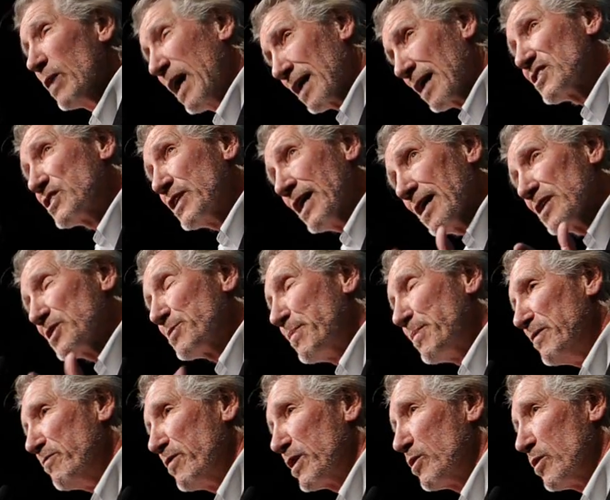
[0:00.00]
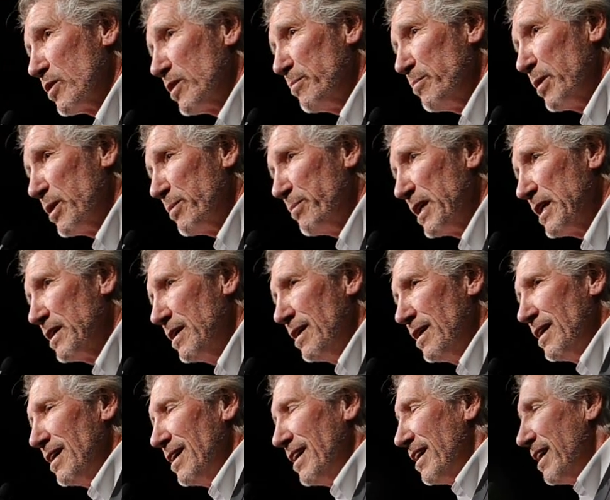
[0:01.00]
Well, actually, it has been recorded by me.
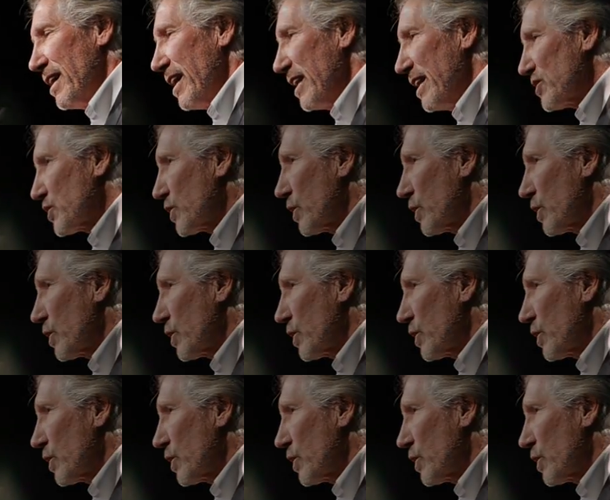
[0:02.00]
It's